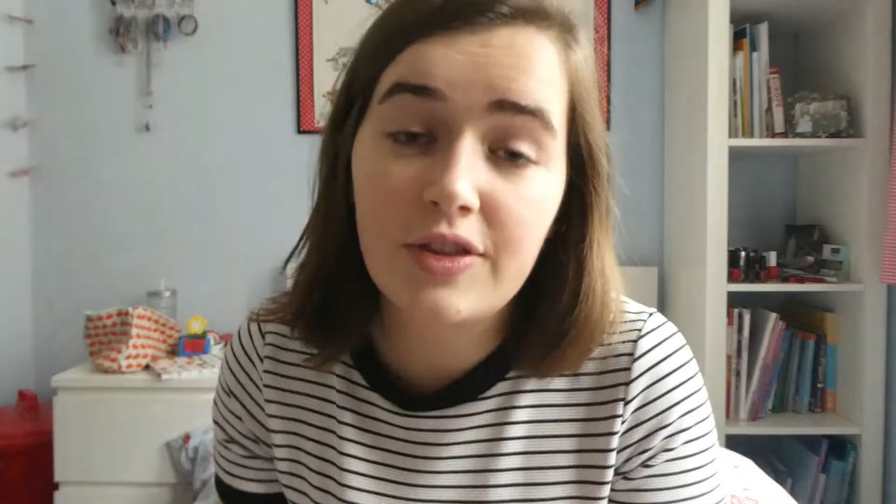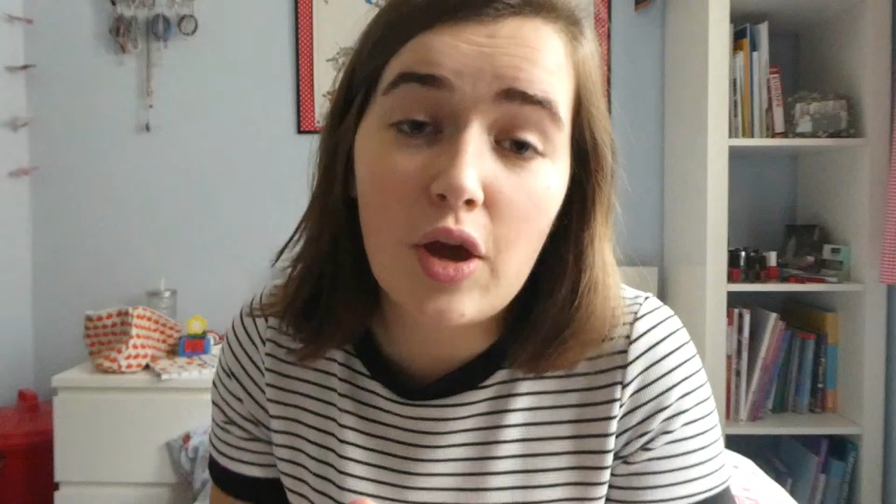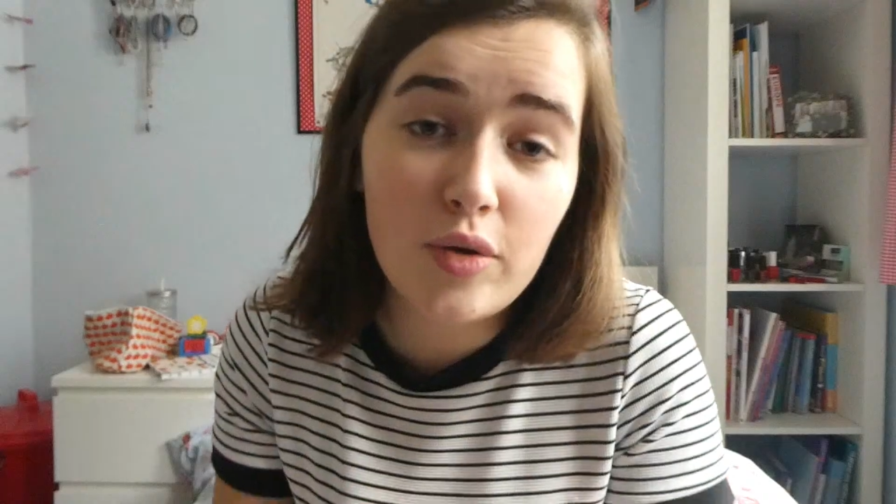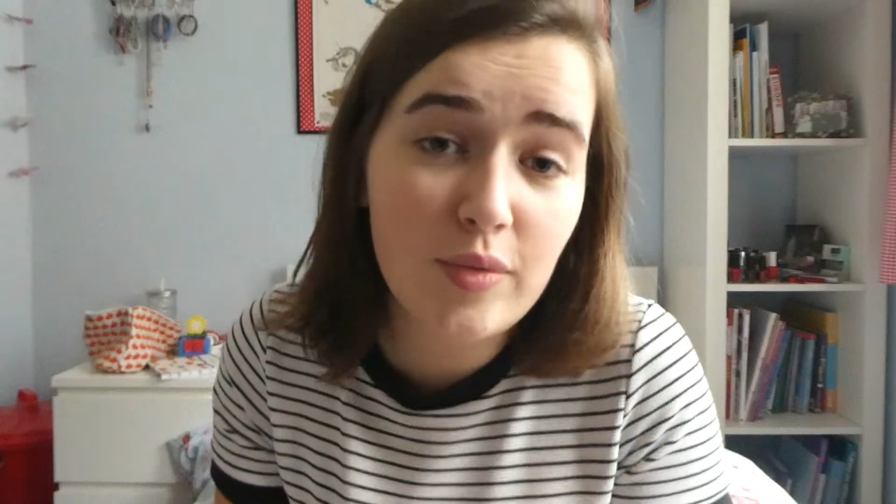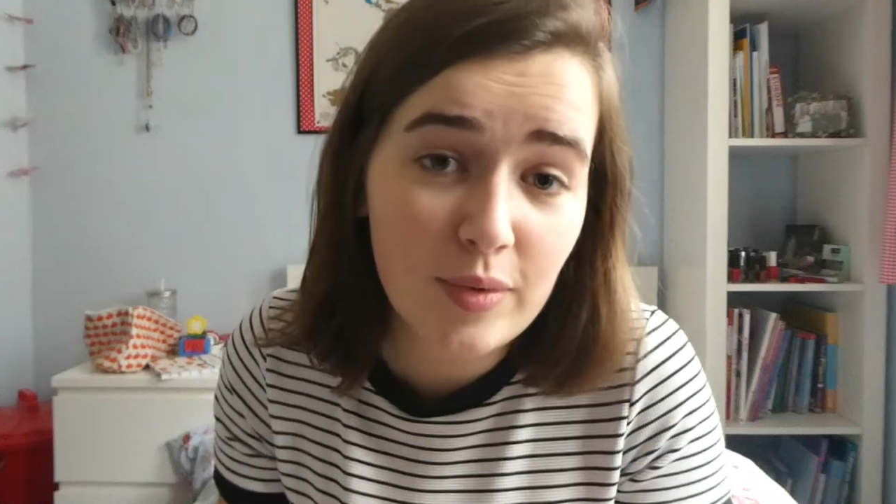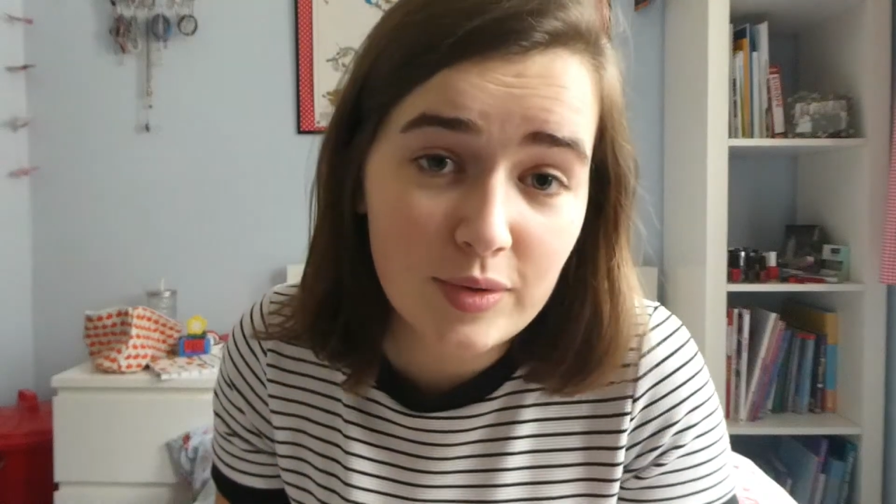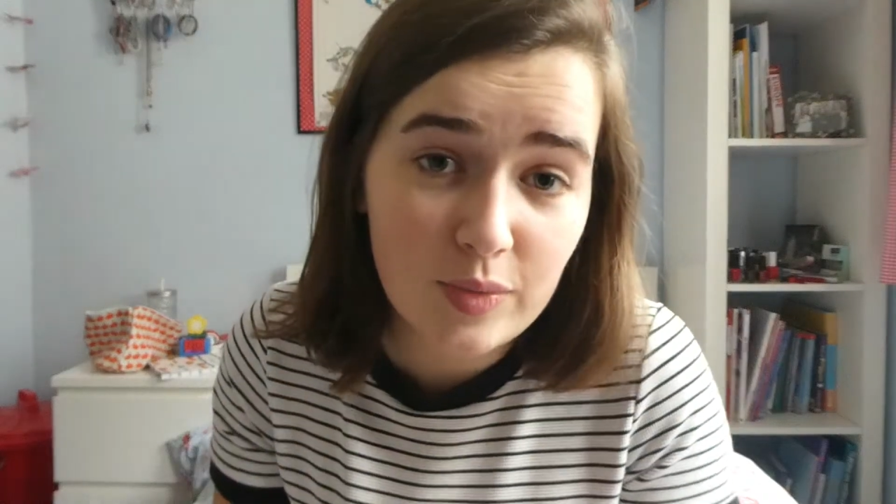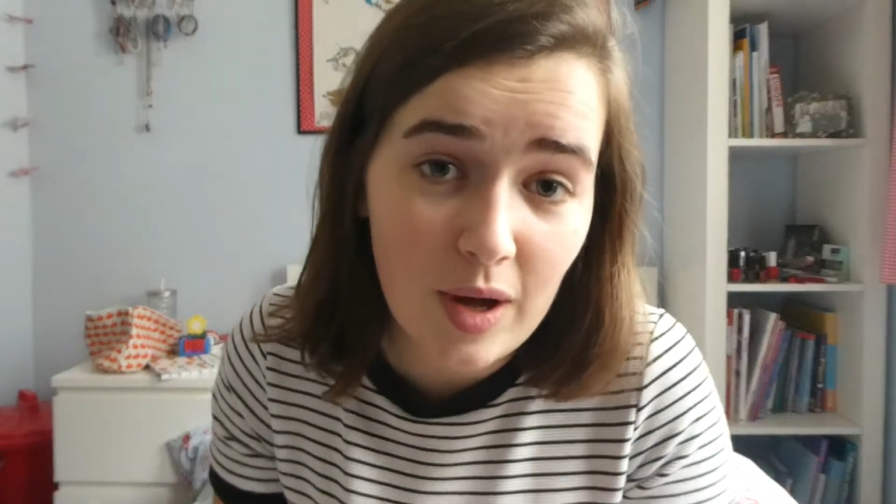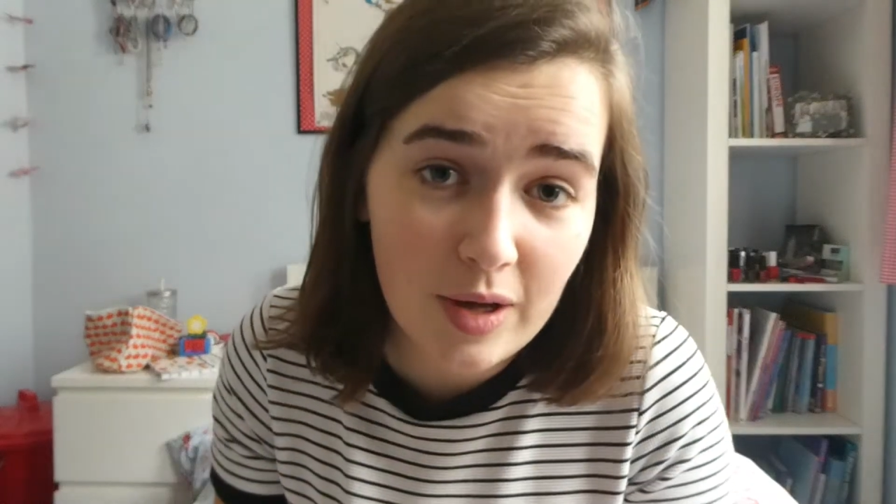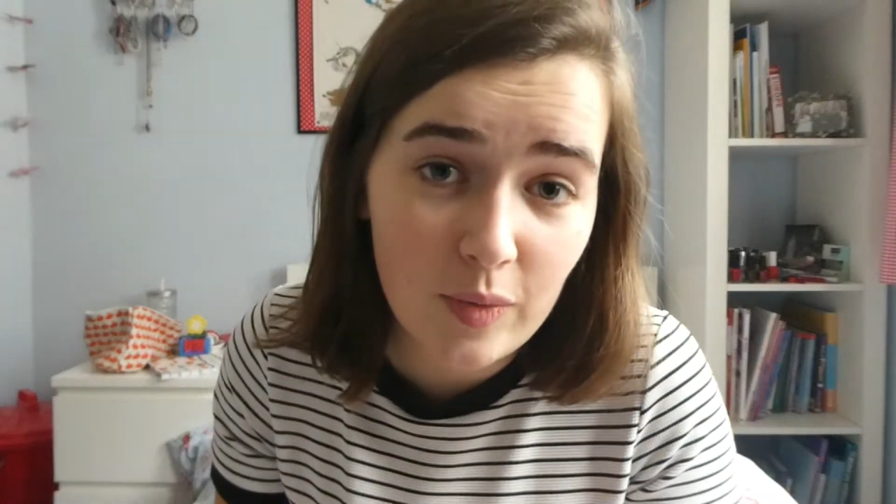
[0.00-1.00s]
The only rules
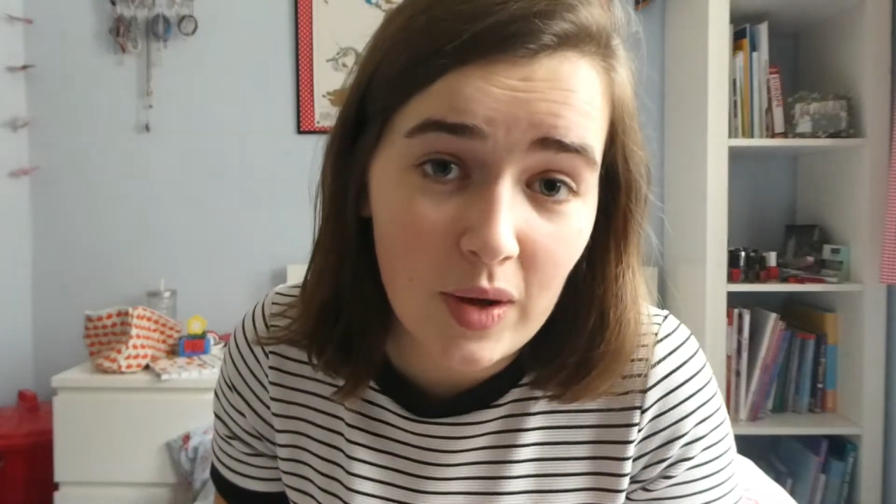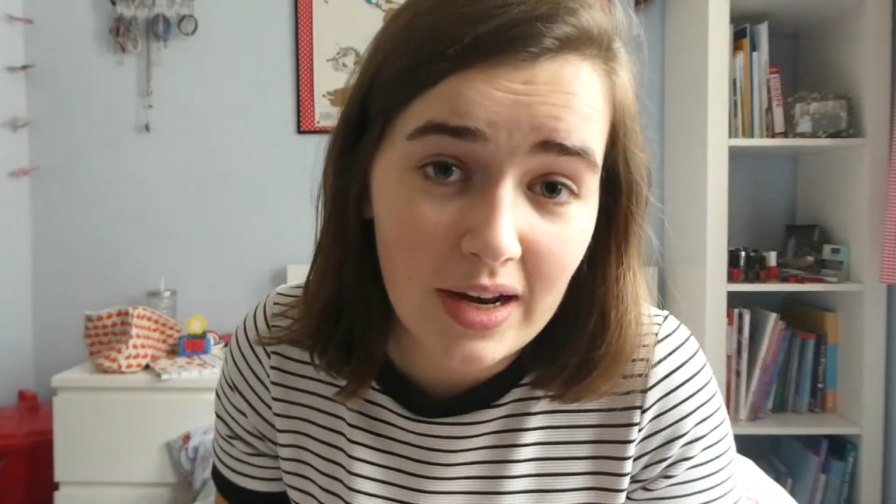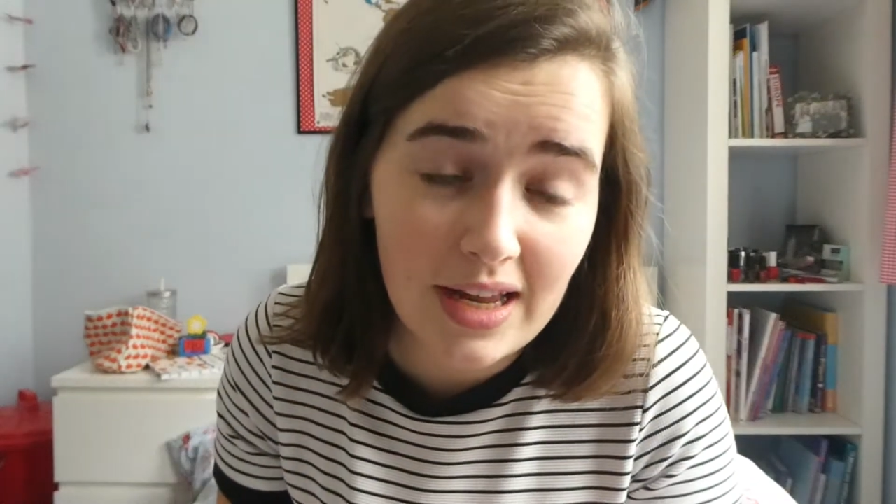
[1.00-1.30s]
were you weren't